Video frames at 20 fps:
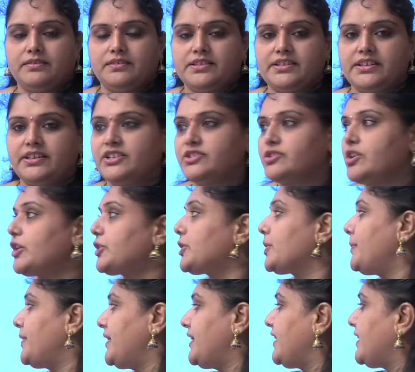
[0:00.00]
So it is
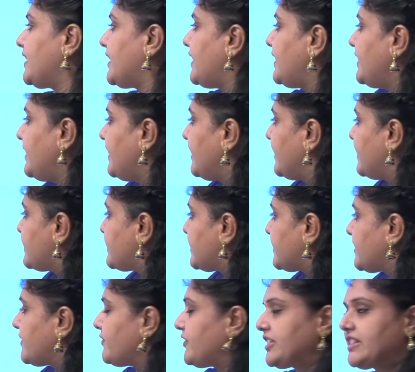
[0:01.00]
automatically
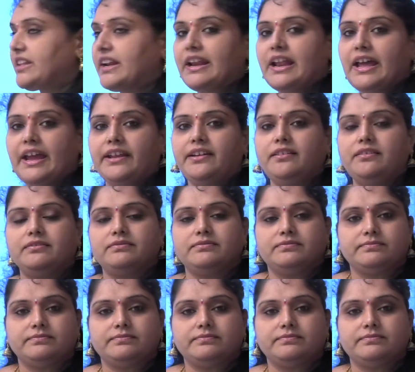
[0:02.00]
inserted with the line.